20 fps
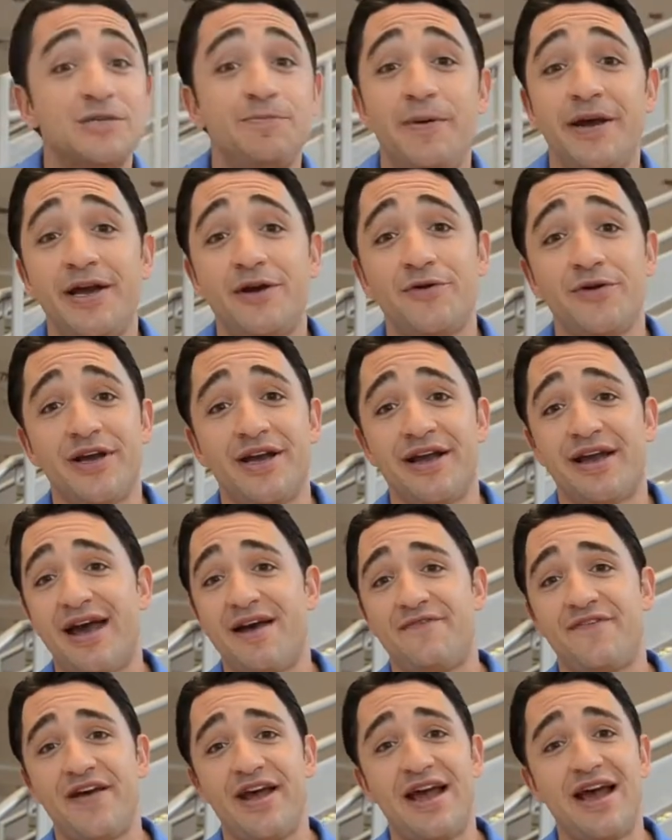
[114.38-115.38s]
Bakery and
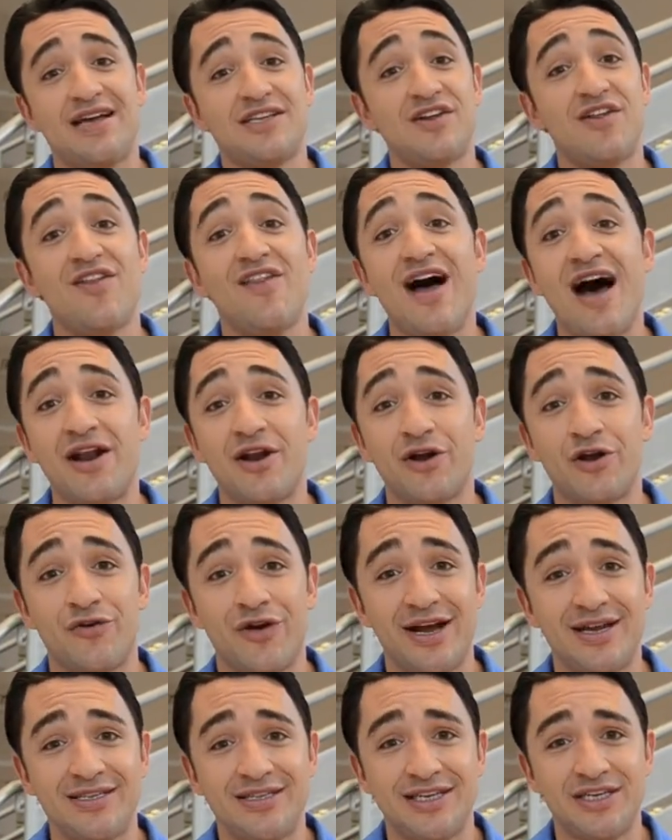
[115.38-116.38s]
Cafe has a lot of
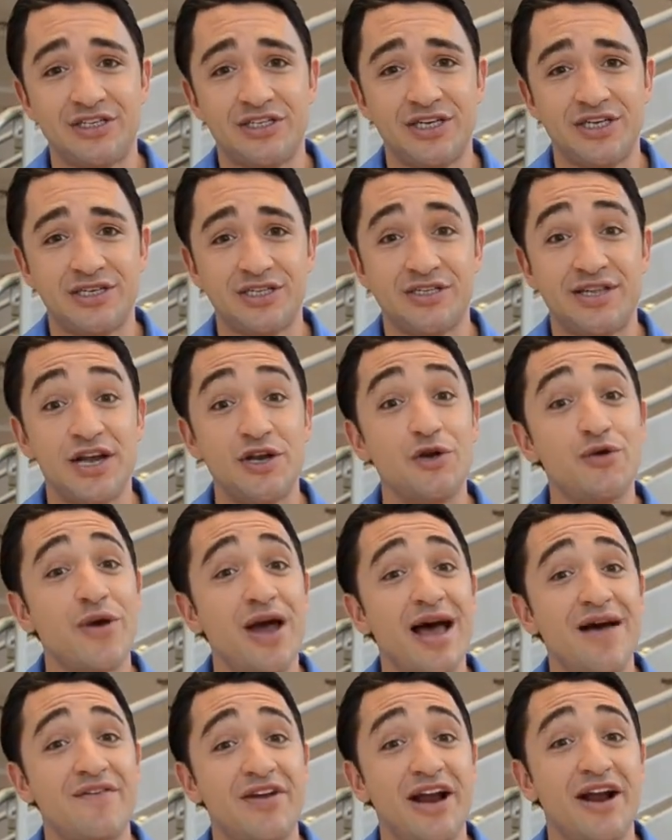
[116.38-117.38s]
great dishes. They do
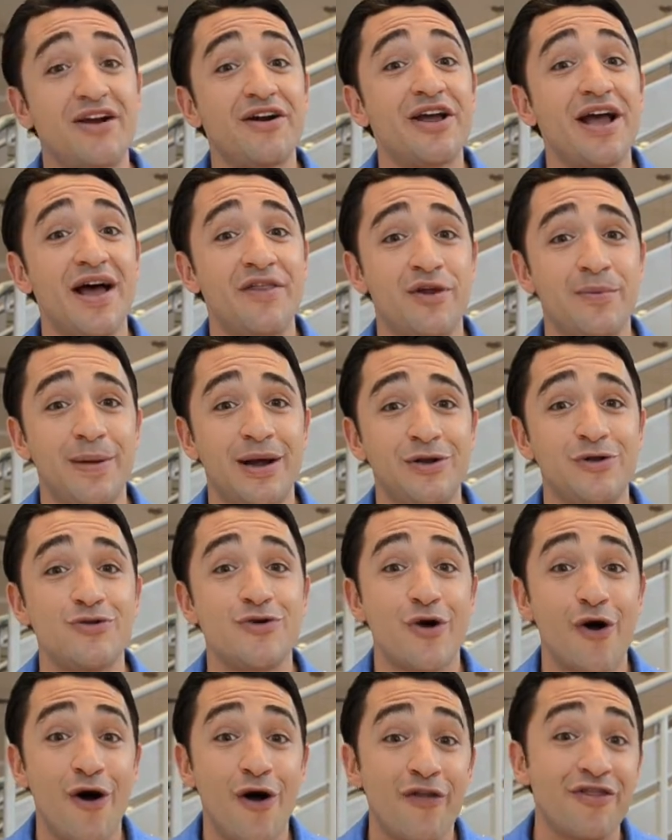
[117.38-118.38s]
have an area on their menu
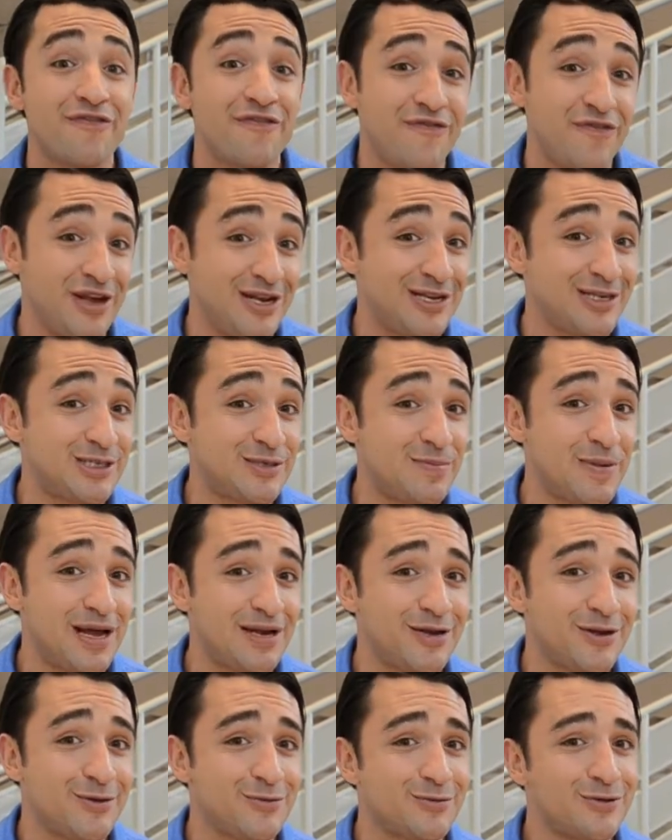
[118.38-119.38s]
called the fitness
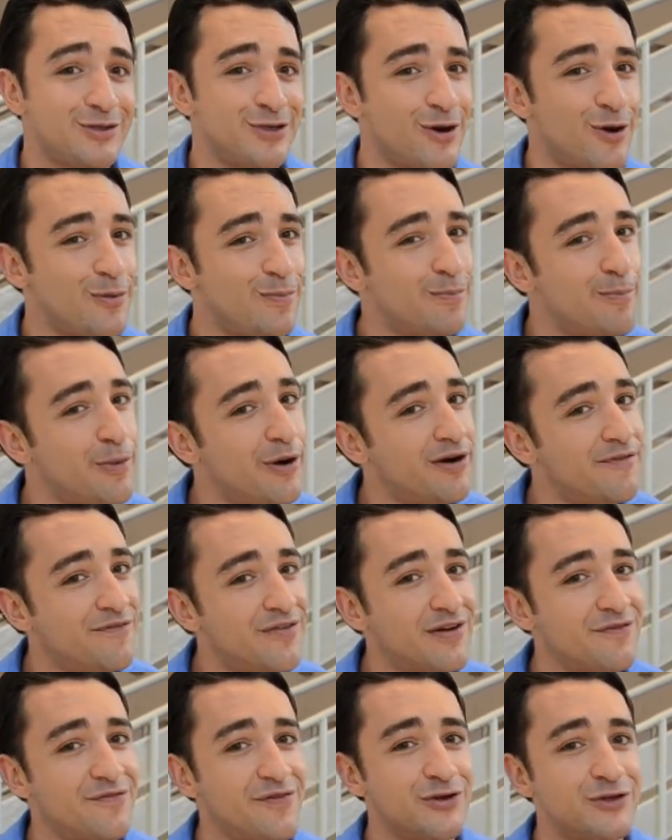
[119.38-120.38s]
menu, so
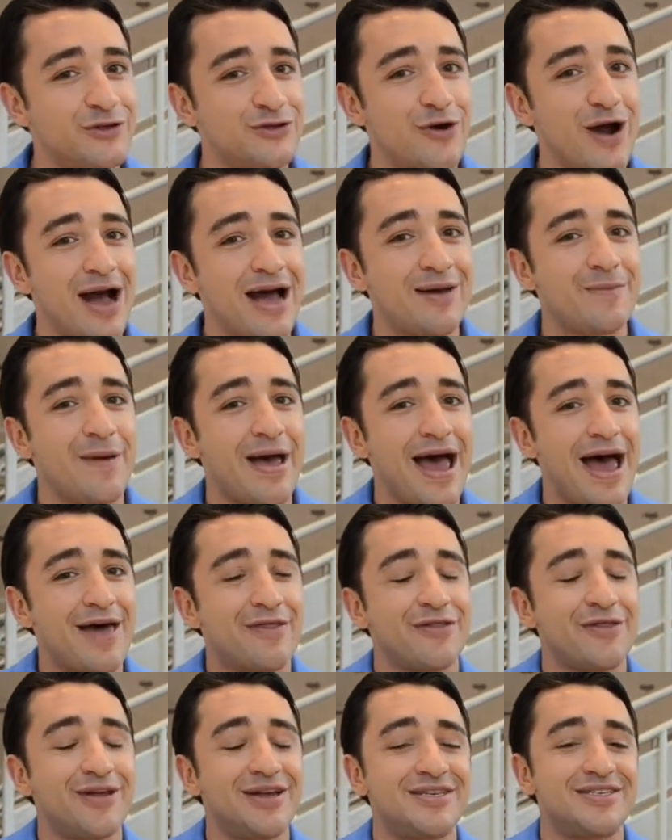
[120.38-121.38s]
perfect for tribe
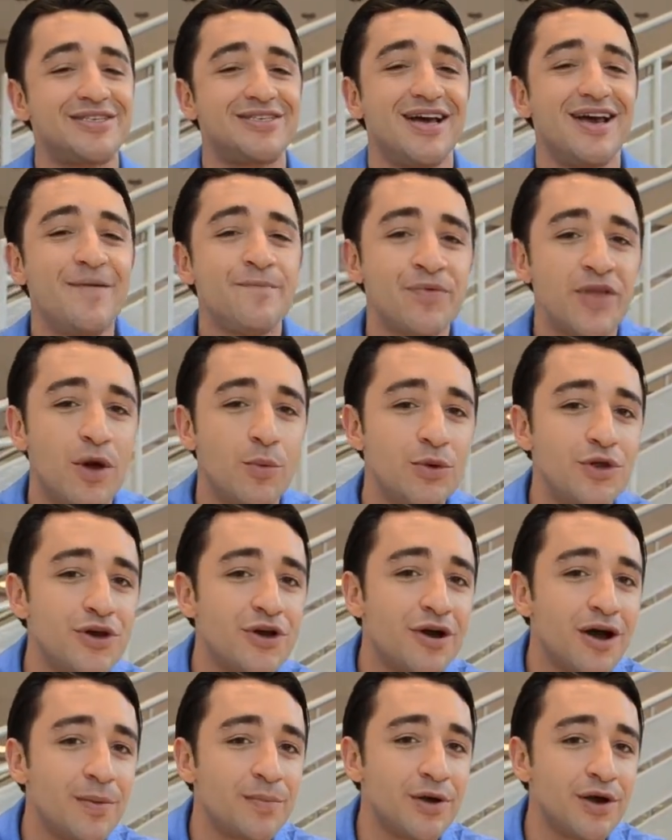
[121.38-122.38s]
athletes. And when you
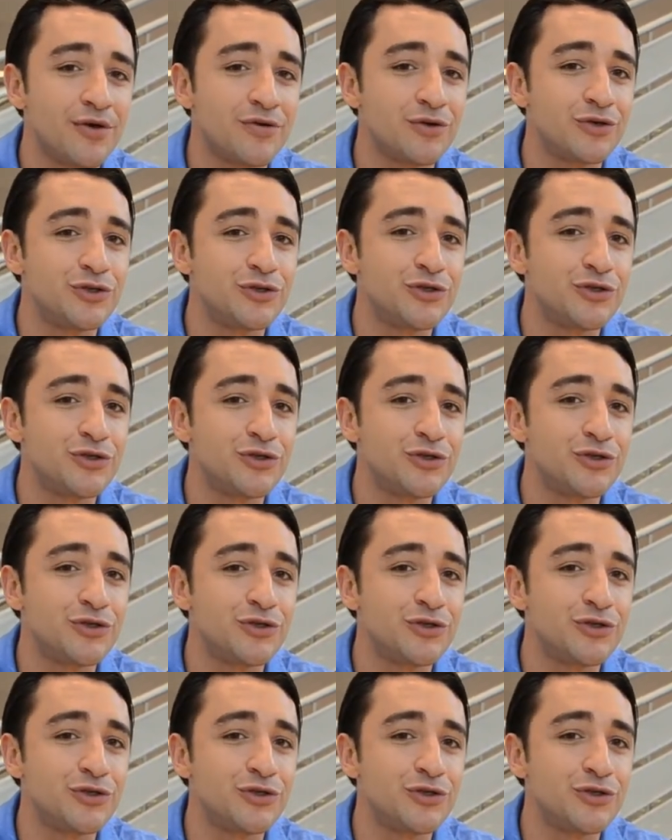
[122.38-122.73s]
come here, there's